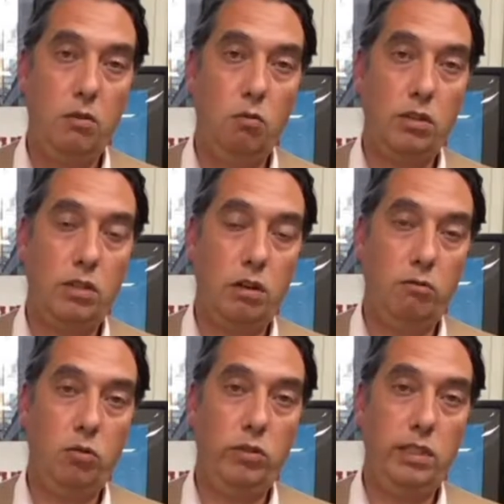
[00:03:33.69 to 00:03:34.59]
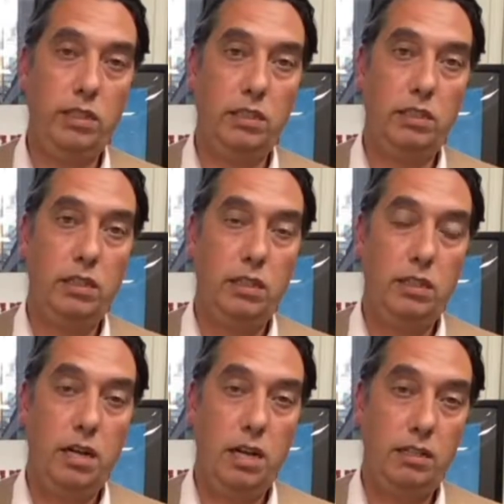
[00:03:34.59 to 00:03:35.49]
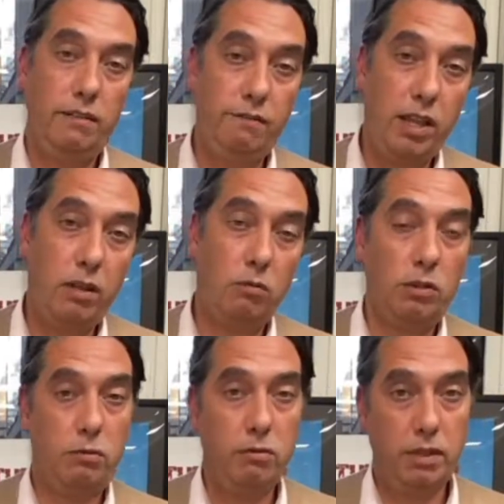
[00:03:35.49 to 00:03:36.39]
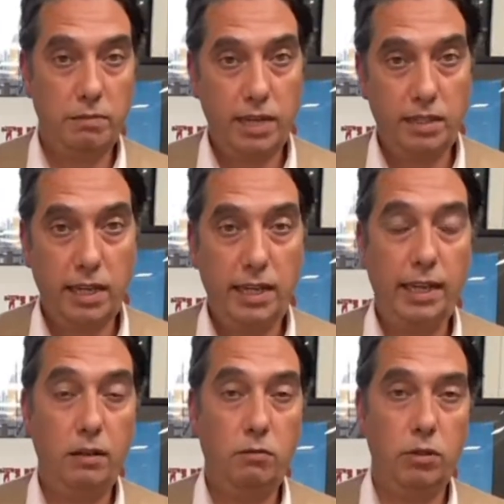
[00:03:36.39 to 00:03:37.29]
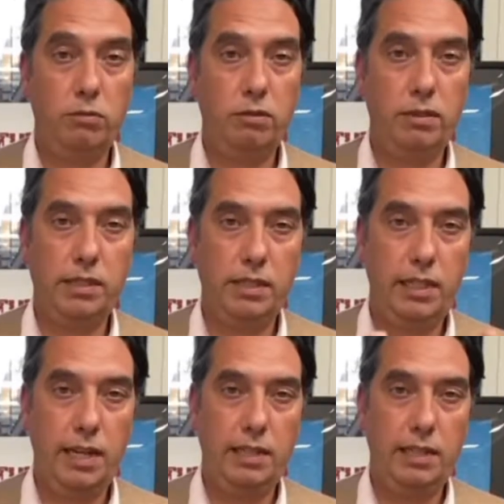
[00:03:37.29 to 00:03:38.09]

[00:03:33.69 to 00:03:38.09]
want our audience to feel, what do we want them to hear, what do we want them to see.